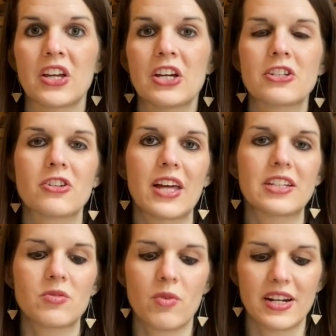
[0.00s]
So
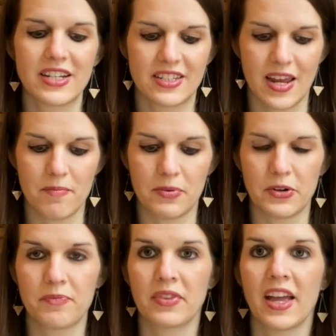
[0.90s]
that's one
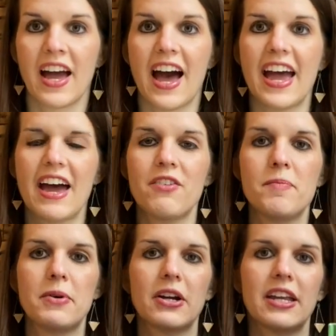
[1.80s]
example. I have a
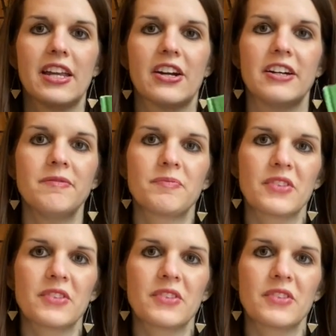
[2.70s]
book here